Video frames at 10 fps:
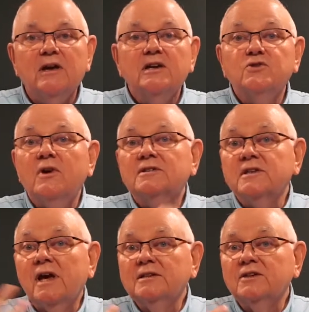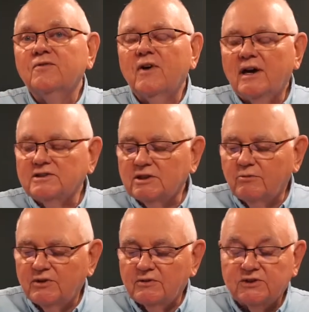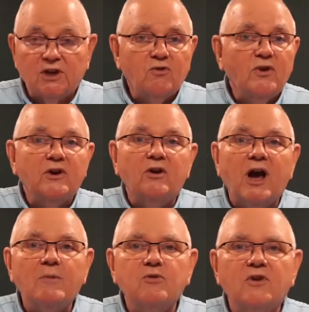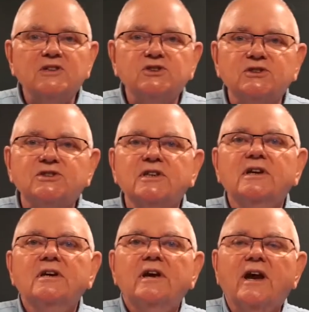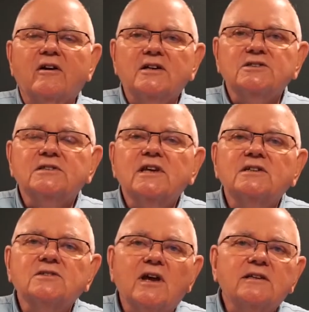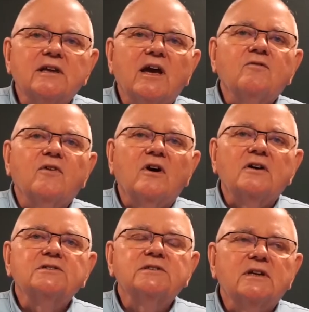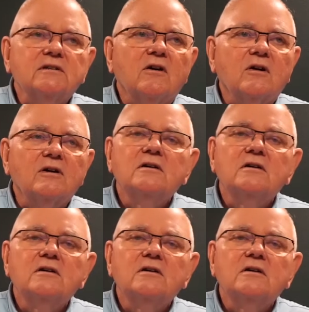So it identifies some of those critical operations areas and things like that for us that are